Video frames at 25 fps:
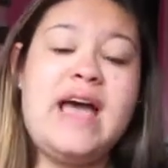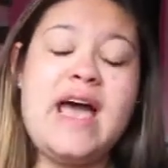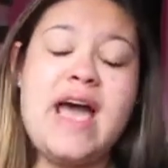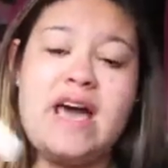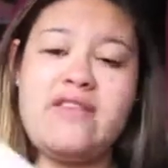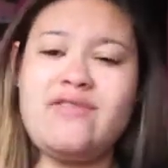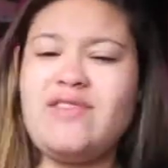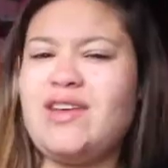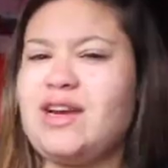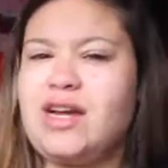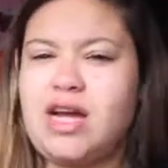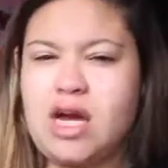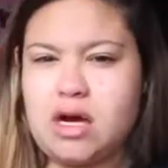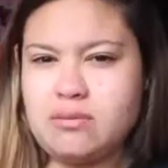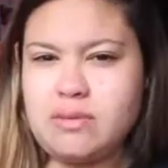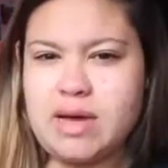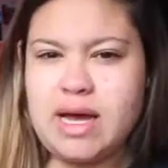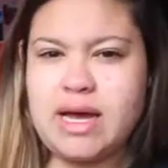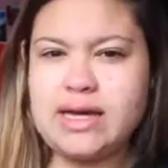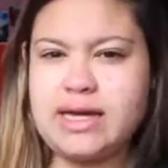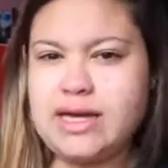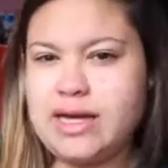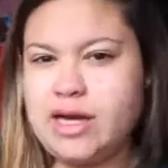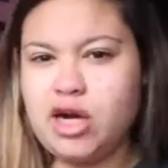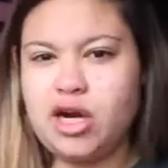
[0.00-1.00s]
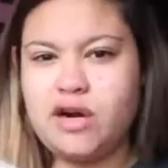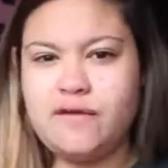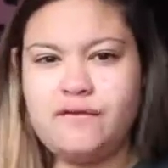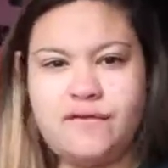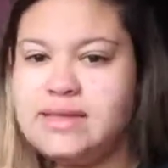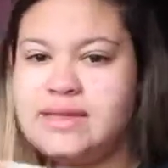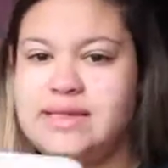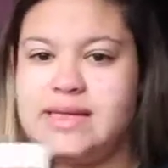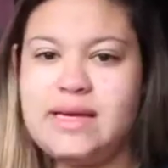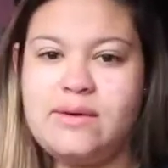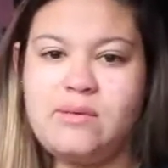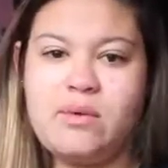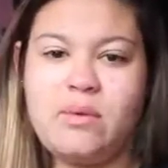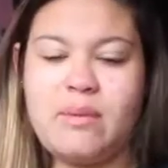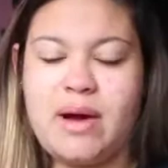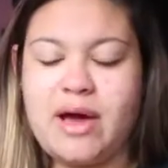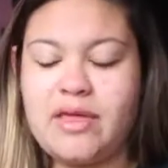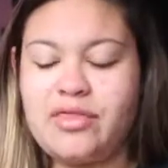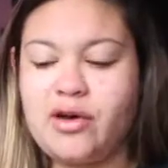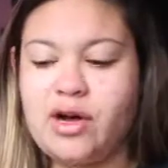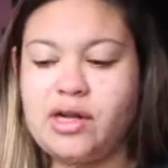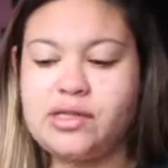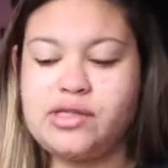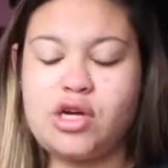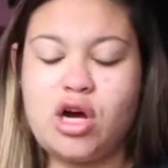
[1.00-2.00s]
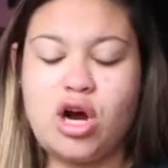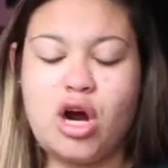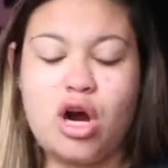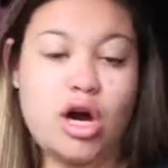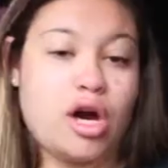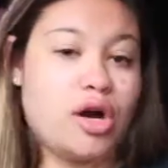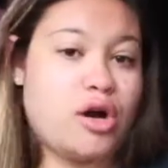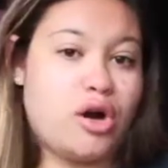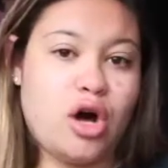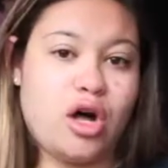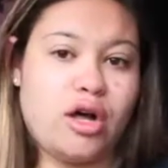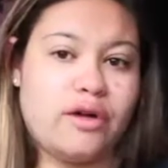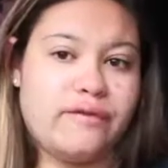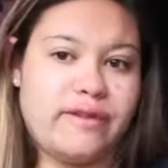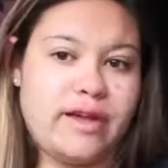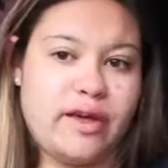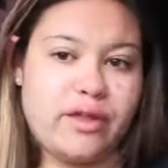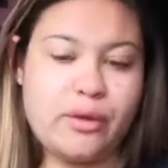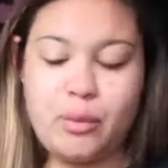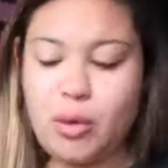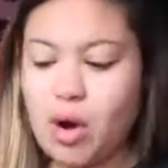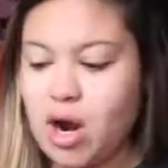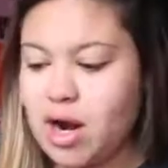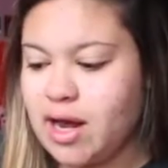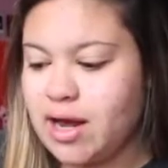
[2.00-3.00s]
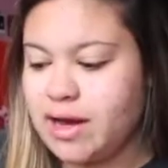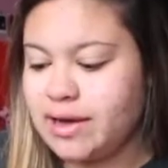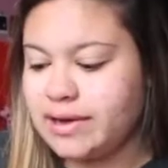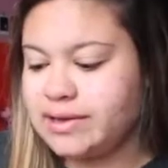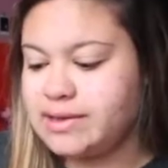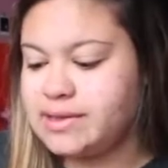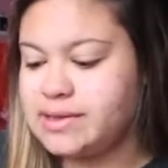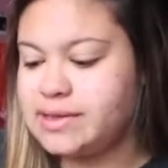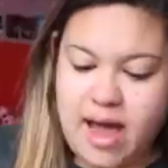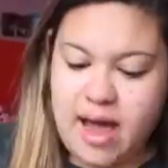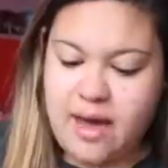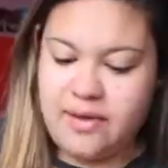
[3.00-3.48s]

and then come back here to see what my thoughts are on all the other products.